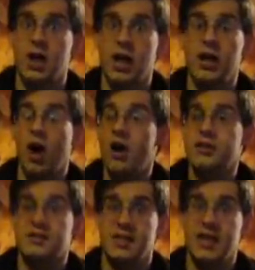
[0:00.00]
It
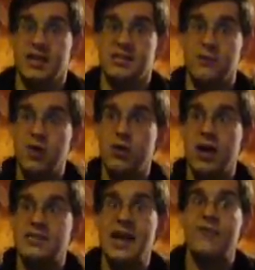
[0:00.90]
honestly is. If you
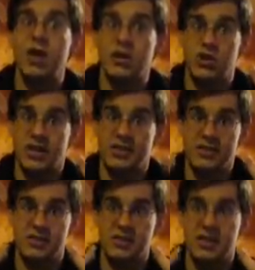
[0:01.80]
guys have not checked
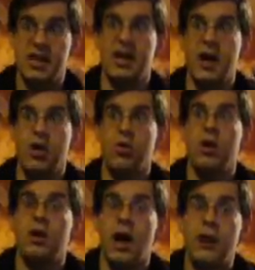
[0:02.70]
this thing out,
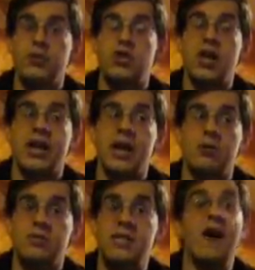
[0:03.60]
I would check it out.